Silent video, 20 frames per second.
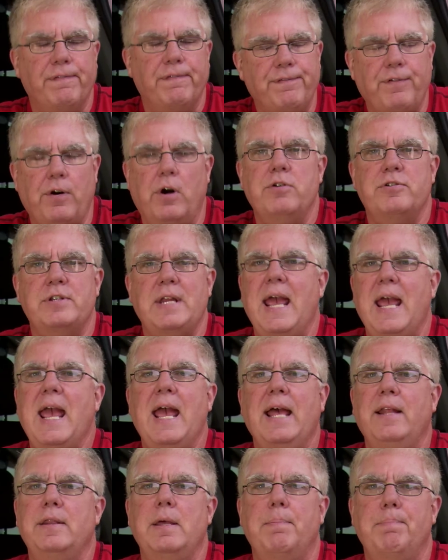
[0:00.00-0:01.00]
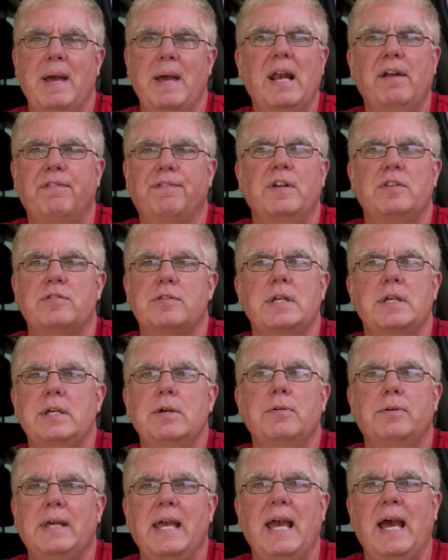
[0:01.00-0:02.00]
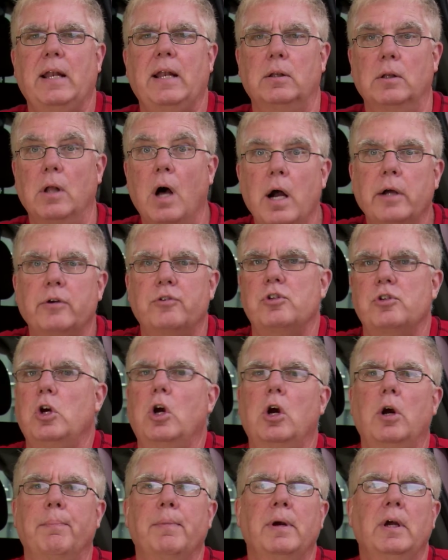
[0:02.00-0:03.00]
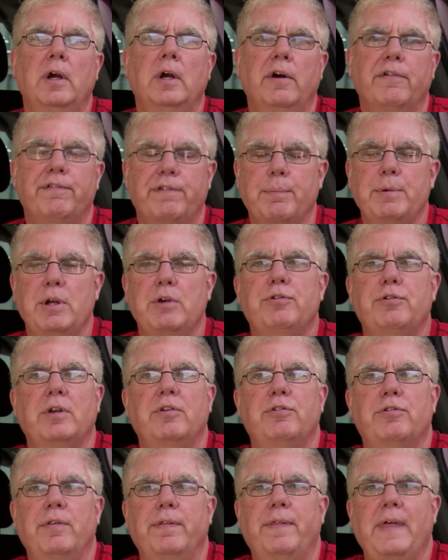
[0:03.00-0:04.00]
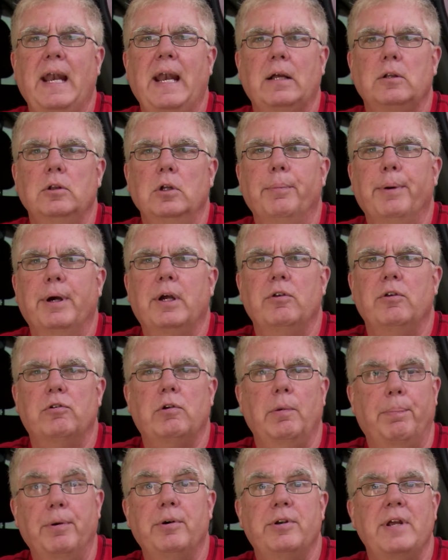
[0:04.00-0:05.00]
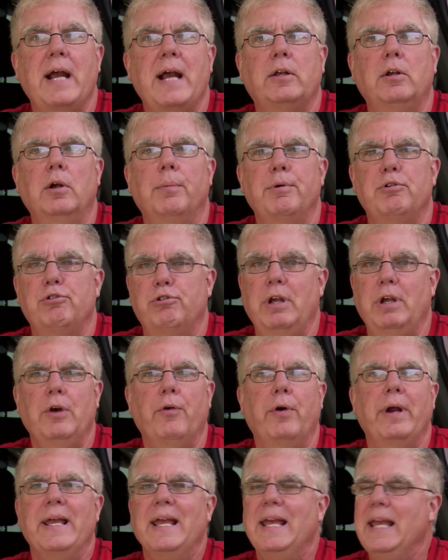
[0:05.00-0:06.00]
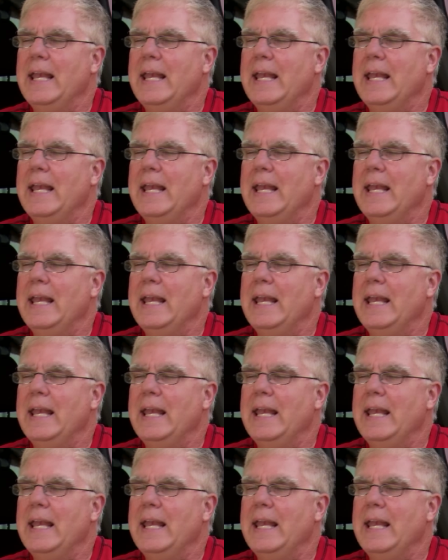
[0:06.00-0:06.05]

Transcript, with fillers: firsthand the benefits that you get long-term from using synthetic lubricants to protect your machinery.